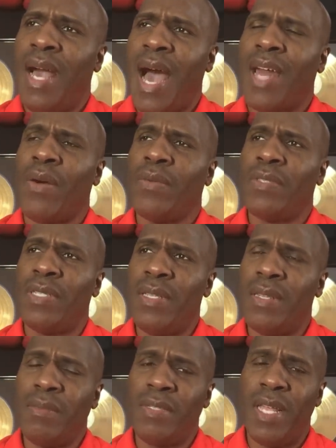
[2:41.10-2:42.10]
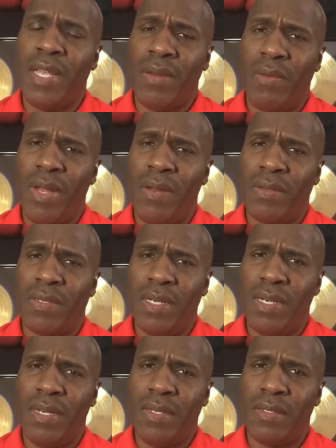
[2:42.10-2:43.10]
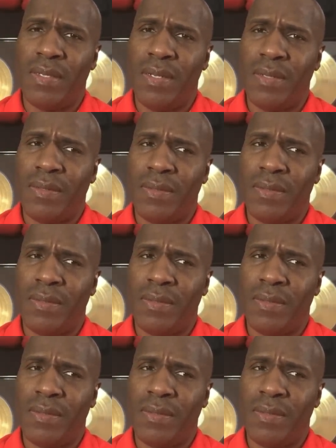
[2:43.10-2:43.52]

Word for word: I don't see them taking away those guns, though.